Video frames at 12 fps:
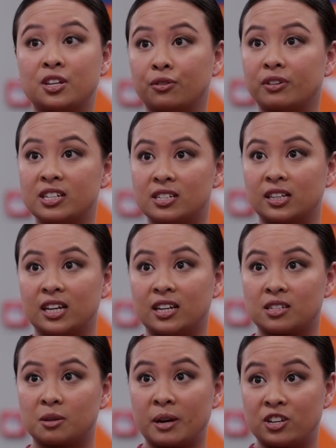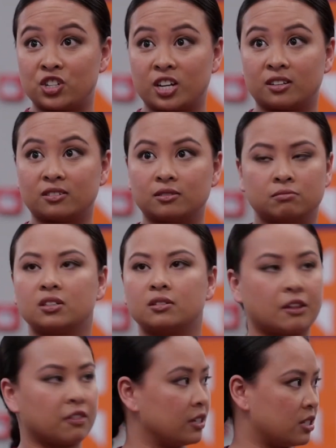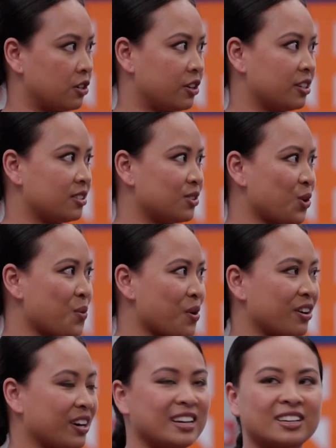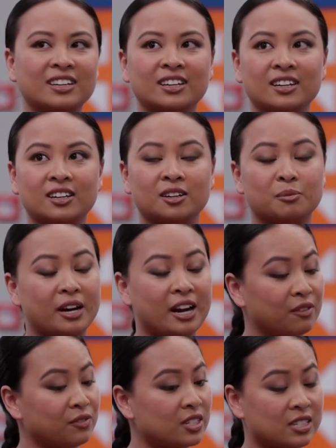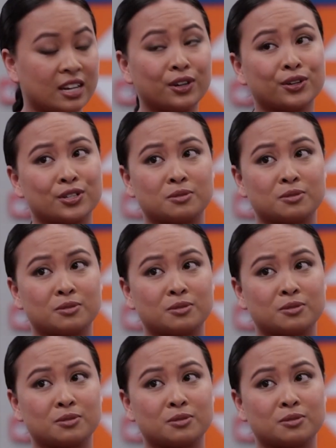recently as a patient. Nothing serious, don't worry. But I have to say, Nurse